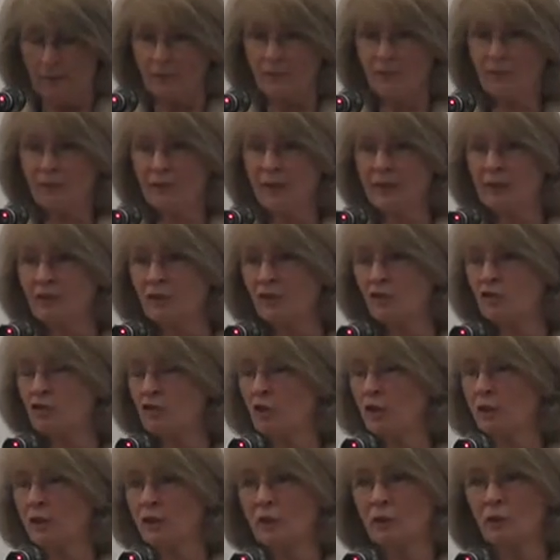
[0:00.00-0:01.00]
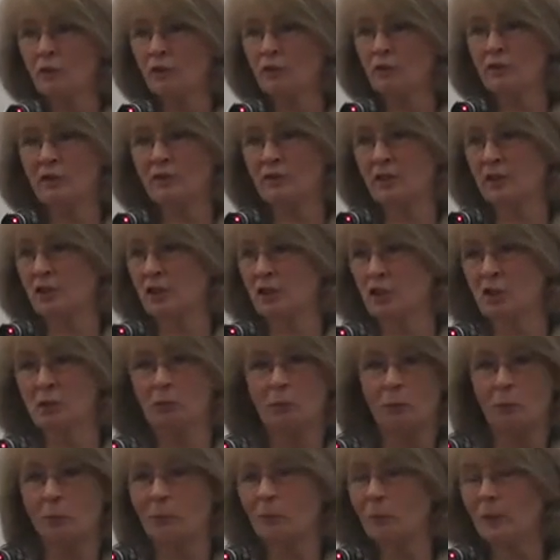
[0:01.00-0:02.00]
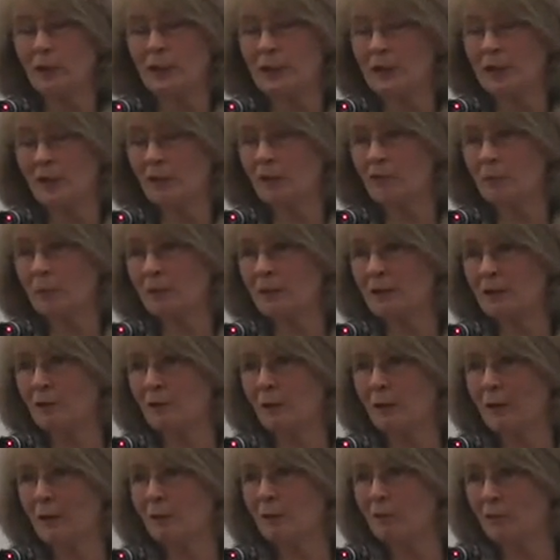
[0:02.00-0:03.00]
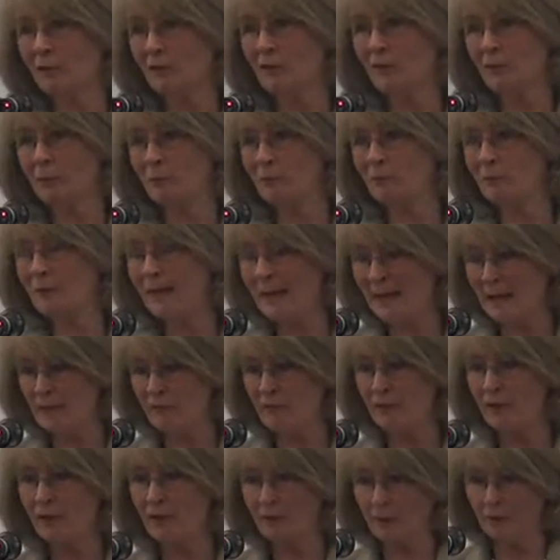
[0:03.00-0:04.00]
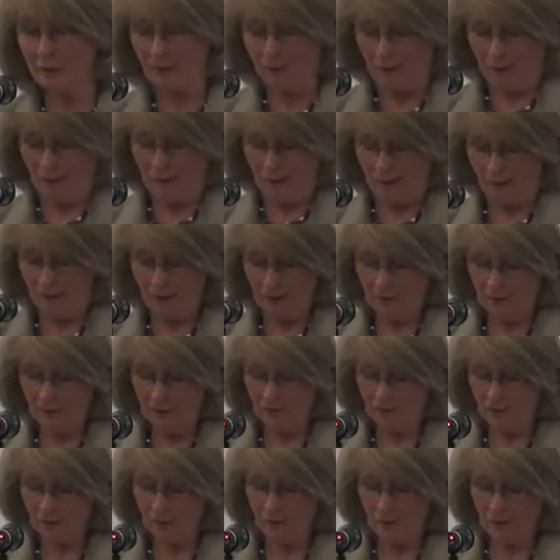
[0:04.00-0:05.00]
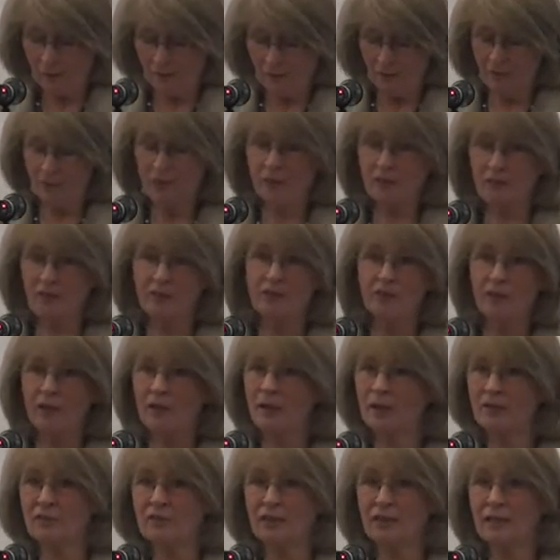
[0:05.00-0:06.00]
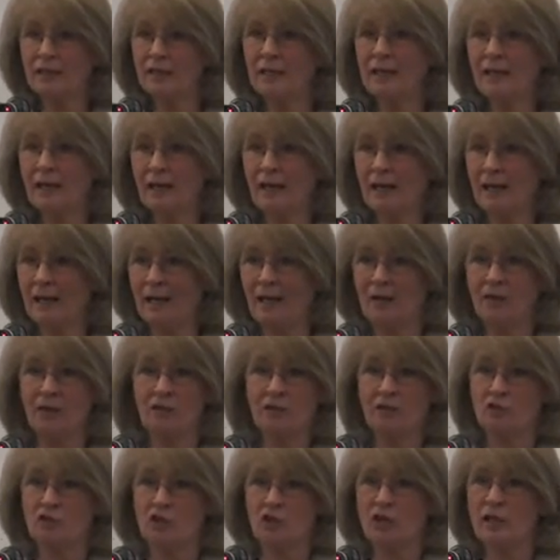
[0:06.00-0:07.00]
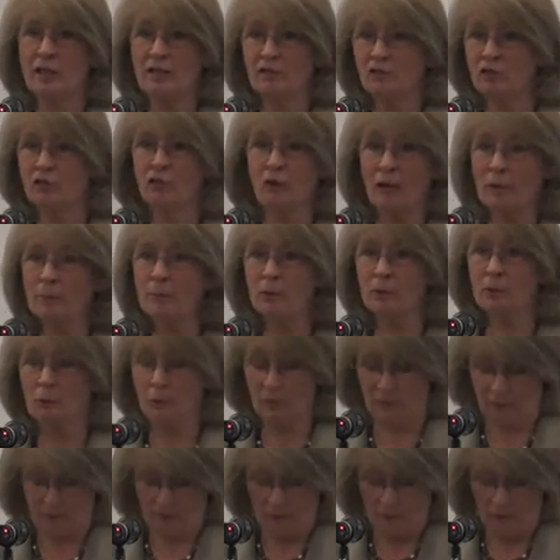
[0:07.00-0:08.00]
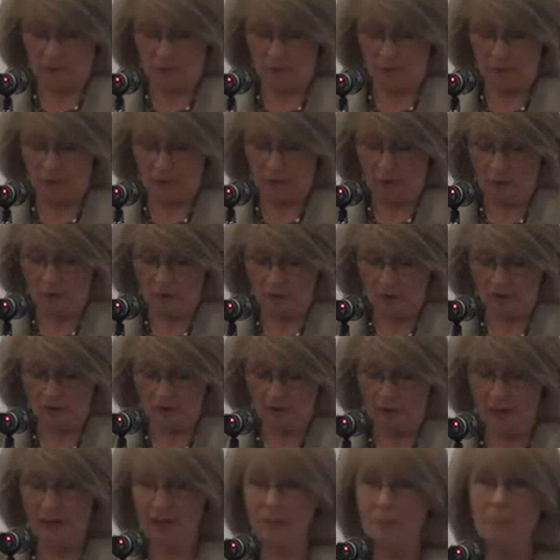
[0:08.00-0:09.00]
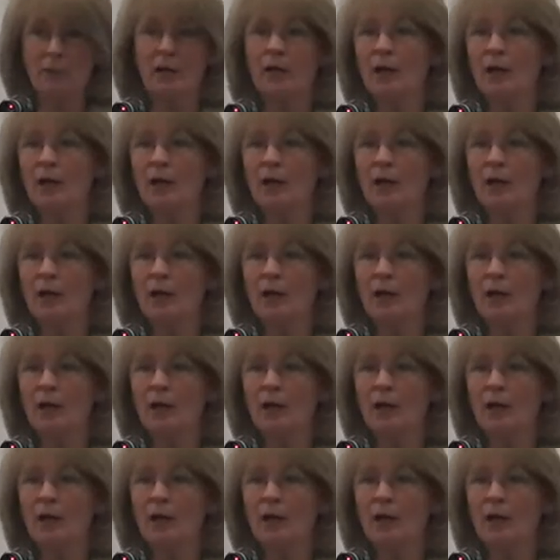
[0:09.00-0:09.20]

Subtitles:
The fact is, drug use and addiction, we know, have been around forever, and society has tried to grapple with them for a long time,